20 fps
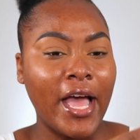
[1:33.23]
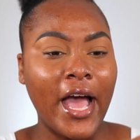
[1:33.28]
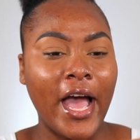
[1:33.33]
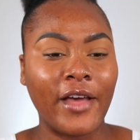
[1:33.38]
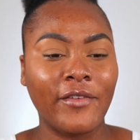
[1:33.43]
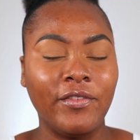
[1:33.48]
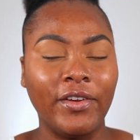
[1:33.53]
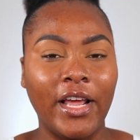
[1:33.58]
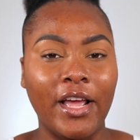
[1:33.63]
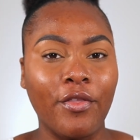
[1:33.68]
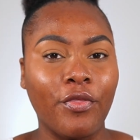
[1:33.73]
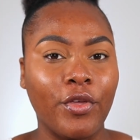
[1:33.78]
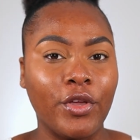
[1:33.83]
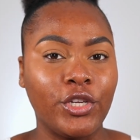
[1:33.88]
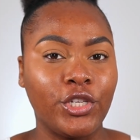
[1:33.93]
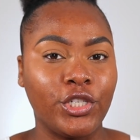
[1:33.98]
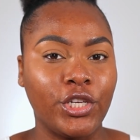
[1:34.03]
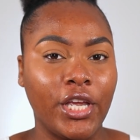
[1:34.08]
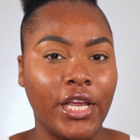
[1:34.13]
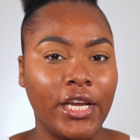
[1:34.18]
I feel like this
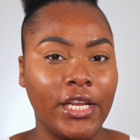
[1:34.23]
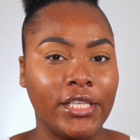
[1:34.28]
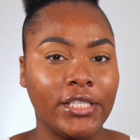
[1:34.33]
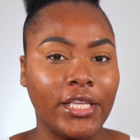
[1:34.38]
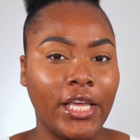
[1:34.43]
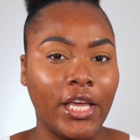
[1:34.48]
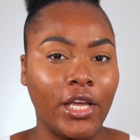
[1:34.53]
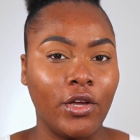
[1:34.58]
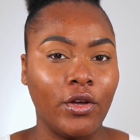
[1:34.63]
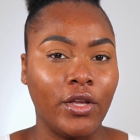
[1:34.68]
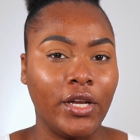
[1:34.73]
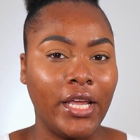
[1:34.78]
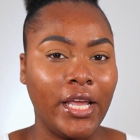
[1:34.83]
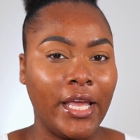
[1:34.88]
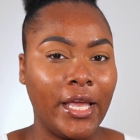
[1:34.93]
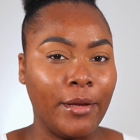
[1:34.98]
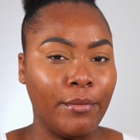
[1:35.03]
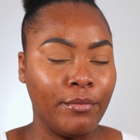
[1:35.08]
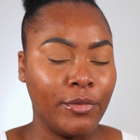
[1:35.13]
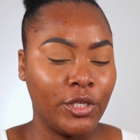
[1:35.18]
shade is a good
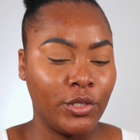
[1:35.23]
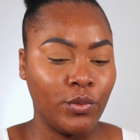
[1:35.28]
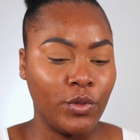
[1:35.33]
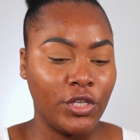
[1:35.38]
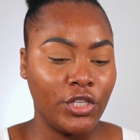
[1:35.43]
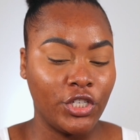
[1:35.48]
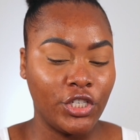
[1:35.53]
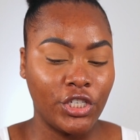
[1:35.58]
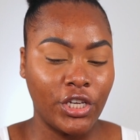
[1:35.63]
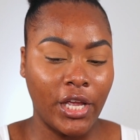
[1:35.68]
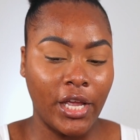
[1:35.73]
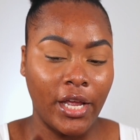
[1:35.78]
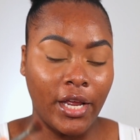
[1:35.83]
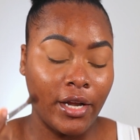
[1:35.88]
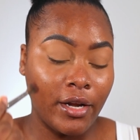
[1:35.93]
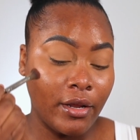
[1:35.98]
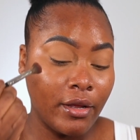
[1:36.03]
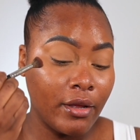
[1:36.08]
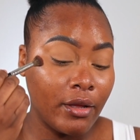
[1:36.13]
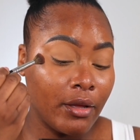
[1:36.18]
in-between
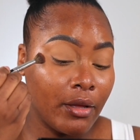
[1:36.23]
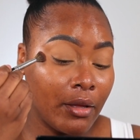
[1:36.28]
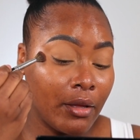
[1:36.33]
shade,